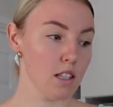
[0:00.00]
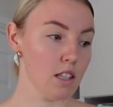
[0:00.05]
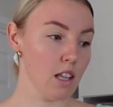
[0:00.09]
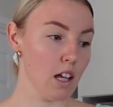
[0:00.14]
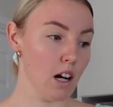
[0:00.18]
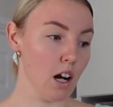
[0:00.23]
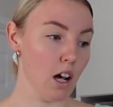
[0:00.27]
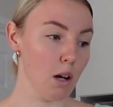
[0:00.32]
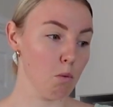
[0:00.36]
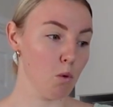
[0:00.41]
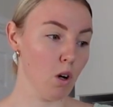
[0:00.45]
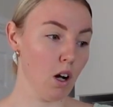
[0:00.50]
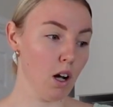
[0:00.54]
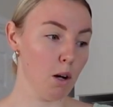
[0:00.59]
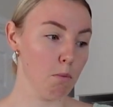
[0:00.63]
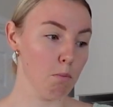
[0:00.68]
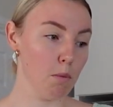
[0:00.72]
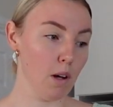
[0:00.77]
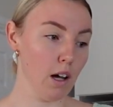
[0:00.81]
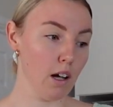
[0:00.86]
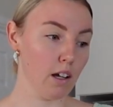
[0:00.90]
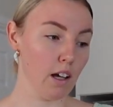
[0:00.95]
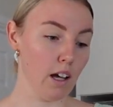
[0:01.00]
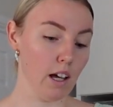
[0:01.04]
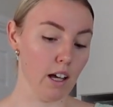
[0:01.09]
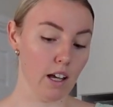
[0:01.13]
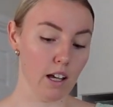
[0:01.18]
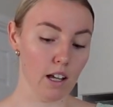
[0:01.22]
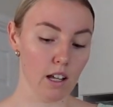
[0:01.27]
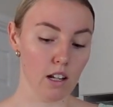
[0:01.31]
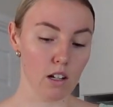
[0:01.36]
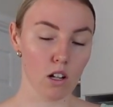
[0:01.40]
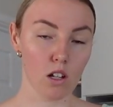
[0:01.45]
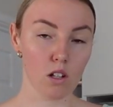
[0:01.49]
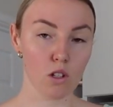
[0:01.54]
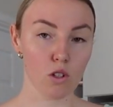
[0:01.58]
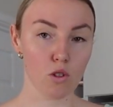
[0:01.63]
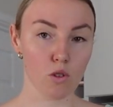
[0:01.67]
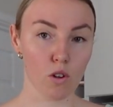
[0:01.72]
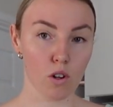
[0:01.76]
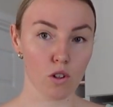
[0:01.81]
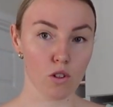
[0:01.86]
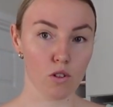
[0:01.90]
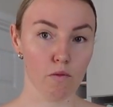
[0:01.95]
then I will come back and
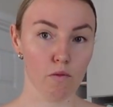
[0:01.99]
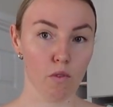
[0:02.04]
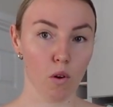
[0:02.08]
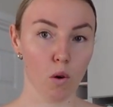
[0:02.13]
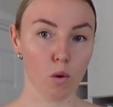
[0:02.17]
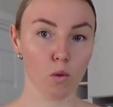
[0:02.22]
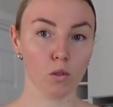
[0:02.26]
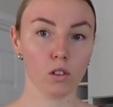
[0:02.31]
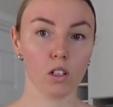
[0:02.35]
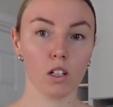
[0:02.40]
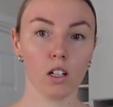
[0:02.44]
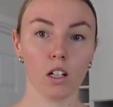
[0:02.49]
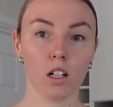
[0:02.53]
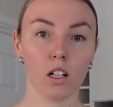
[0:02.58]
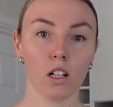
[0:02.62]
stretch and fold.